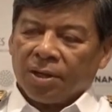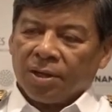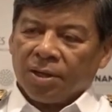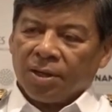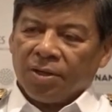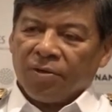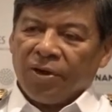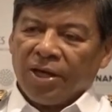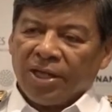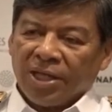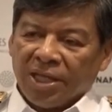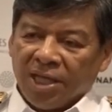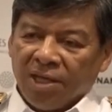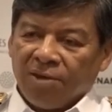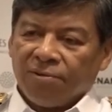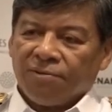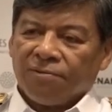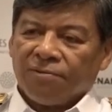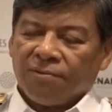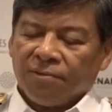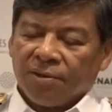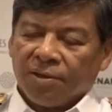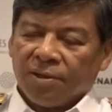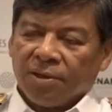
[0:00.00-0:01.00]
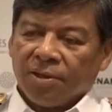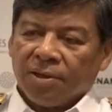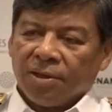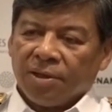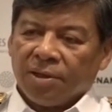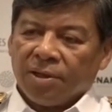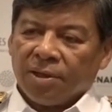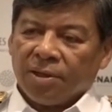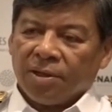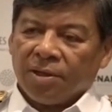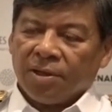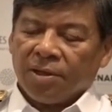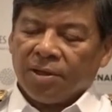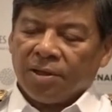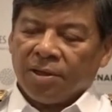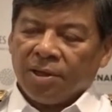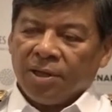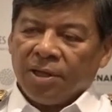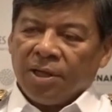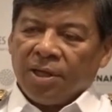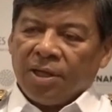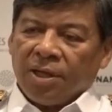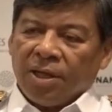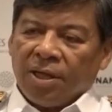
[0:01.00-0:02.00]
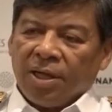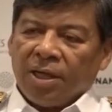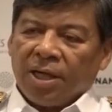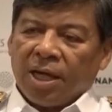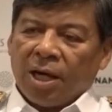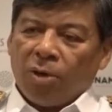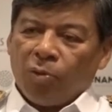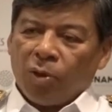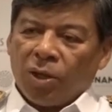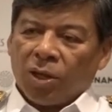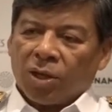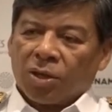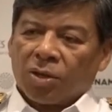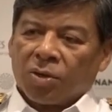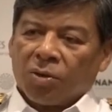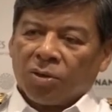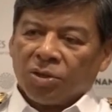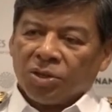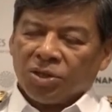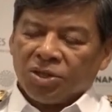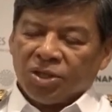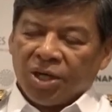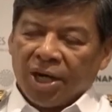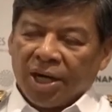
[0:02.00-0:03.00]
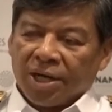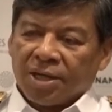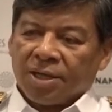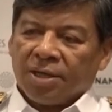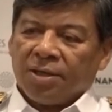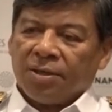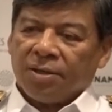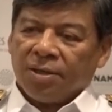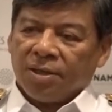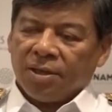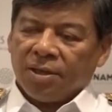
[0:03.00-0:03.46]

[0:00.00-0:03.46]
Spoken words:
creative in our contract